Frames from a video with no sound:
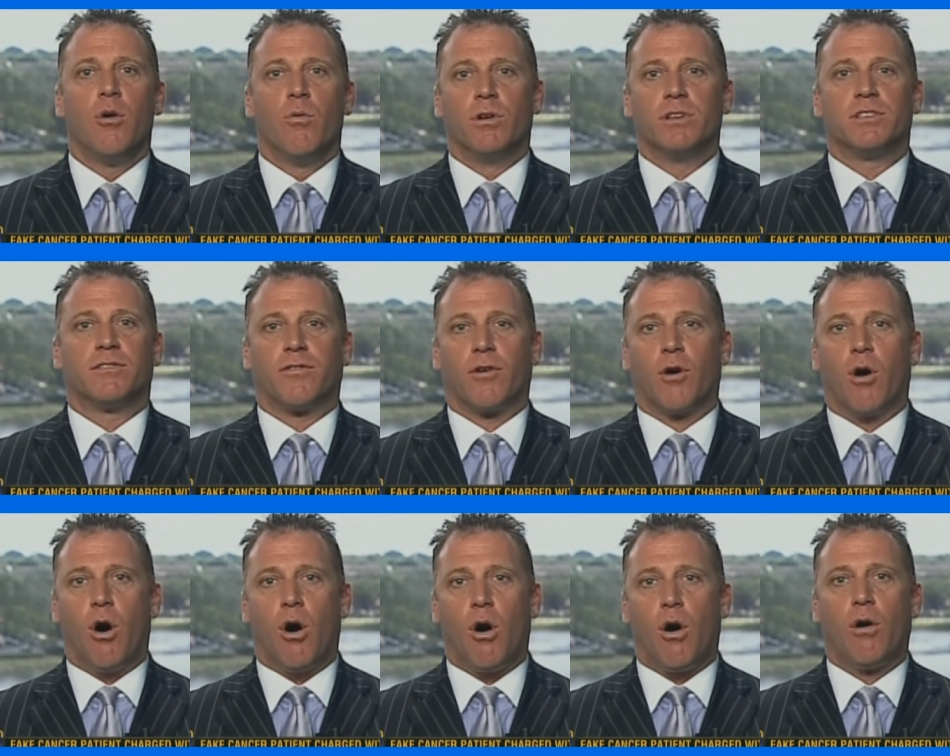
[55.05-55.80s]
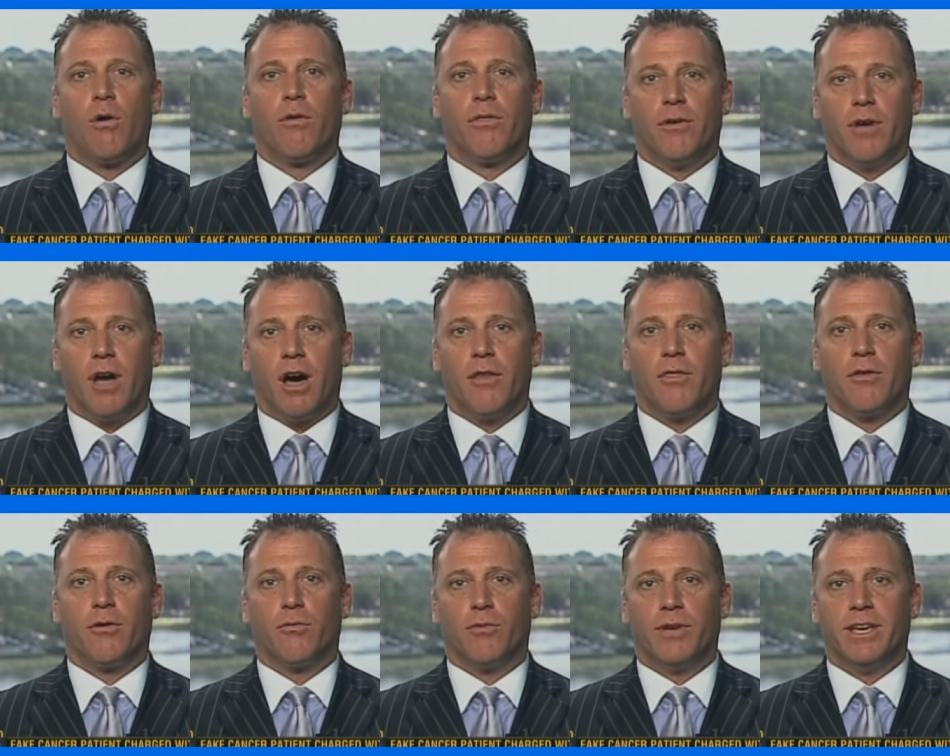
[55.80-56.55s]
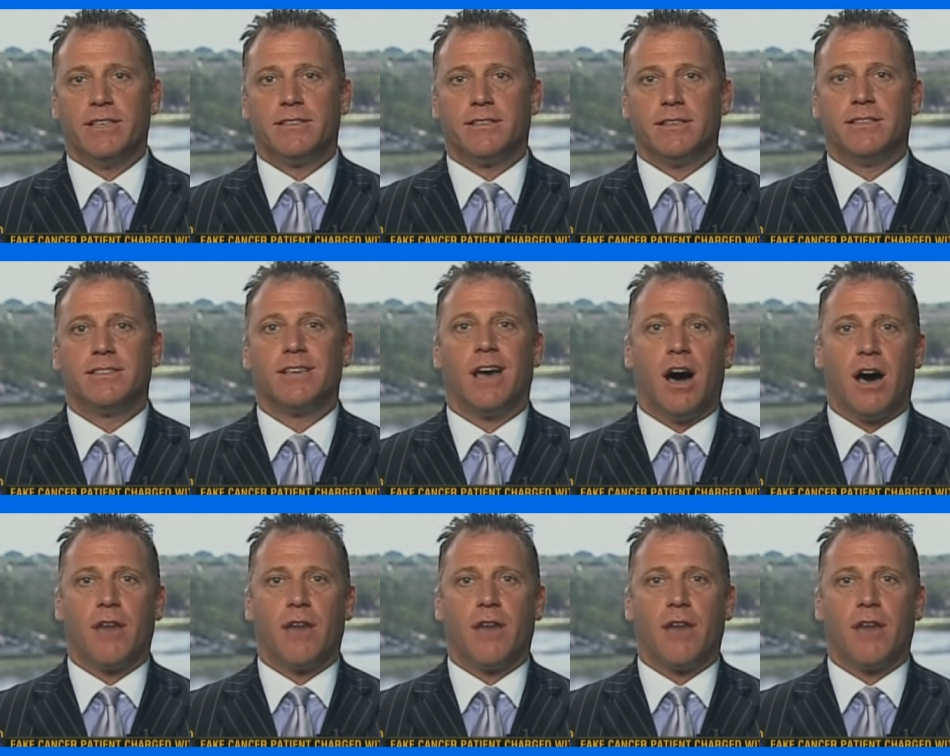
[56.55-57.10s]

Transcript: was for all the other reasons